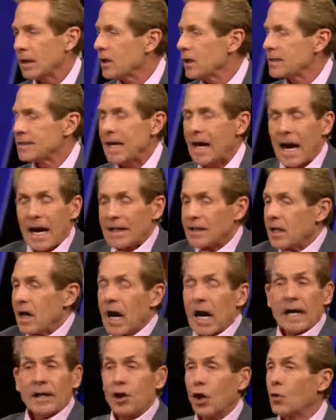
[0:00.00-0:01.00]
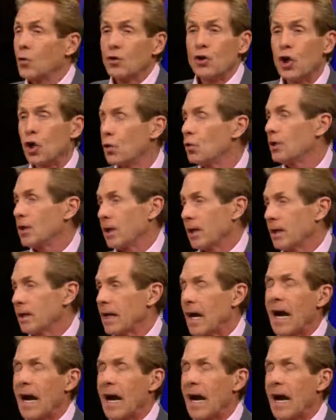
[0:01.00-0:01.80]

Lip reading: Because I don't know yet.